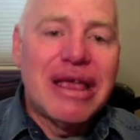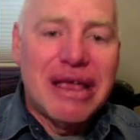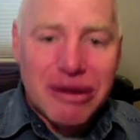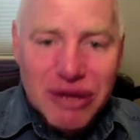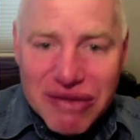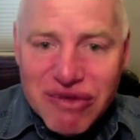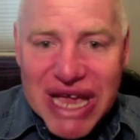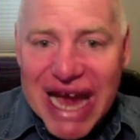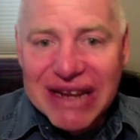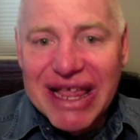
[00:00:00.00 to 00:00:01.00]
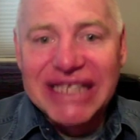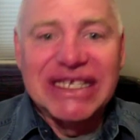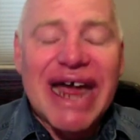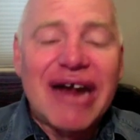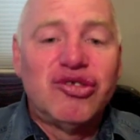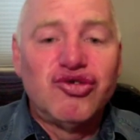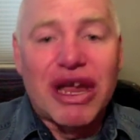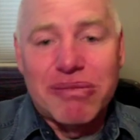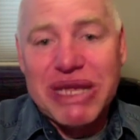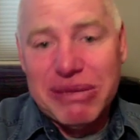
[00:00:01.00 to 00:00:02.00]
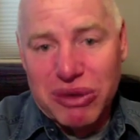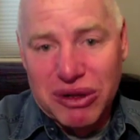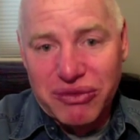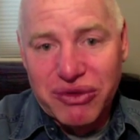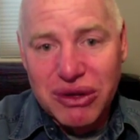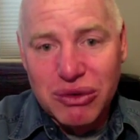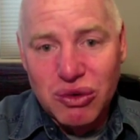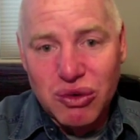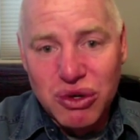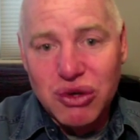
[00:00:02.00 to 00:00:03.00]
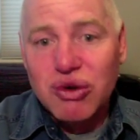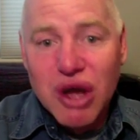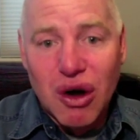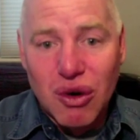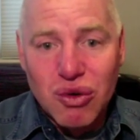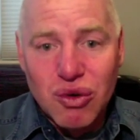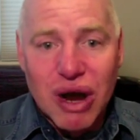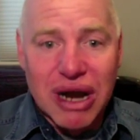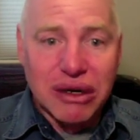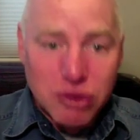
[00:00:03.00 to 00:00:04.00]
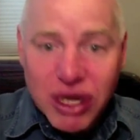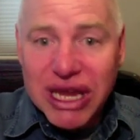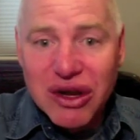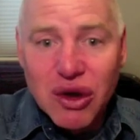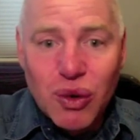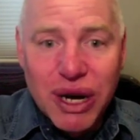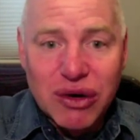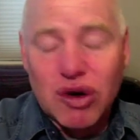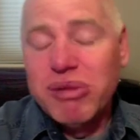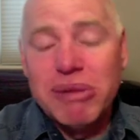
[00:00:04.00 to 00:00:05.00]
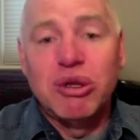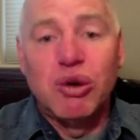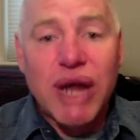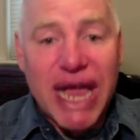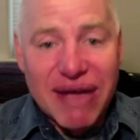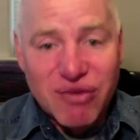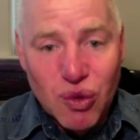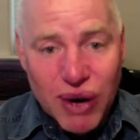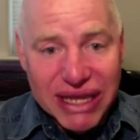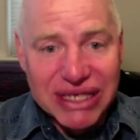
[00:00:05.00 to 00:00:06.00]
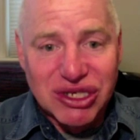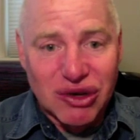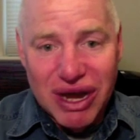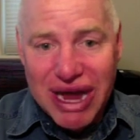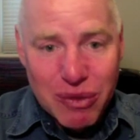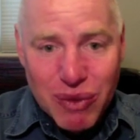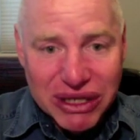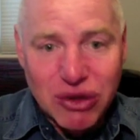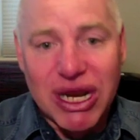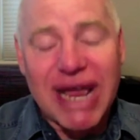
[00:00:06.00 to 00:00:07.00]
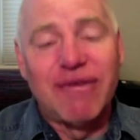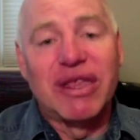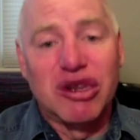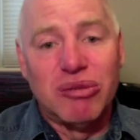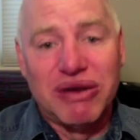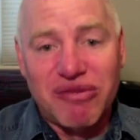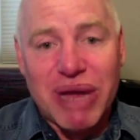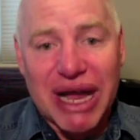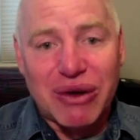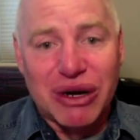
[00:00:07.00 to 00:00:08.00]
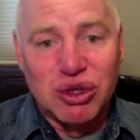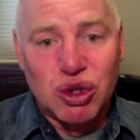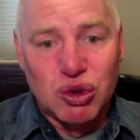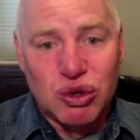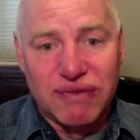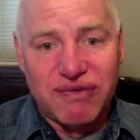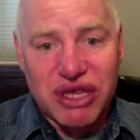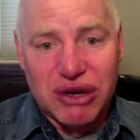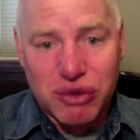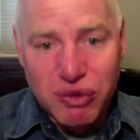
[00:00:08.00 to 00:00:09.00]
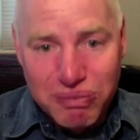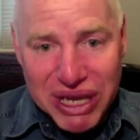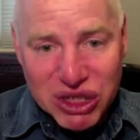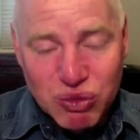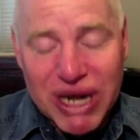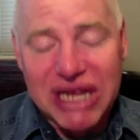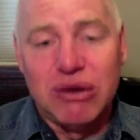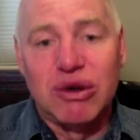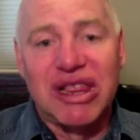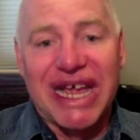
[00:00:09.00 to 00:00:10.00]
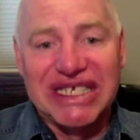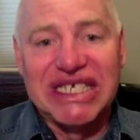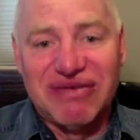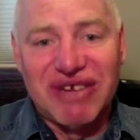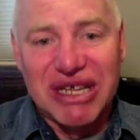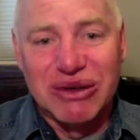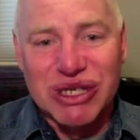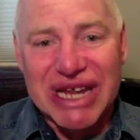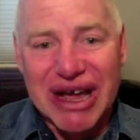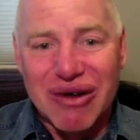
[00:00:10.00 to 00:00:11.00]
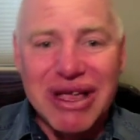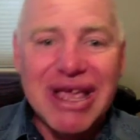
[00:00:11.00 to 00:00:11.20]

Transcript: it'll give you guidelines on how to direct people who you know who are looking to quit or people who have quit. So I, I, want you to have a little bit of a background too of you know the best way to utilize these videos now.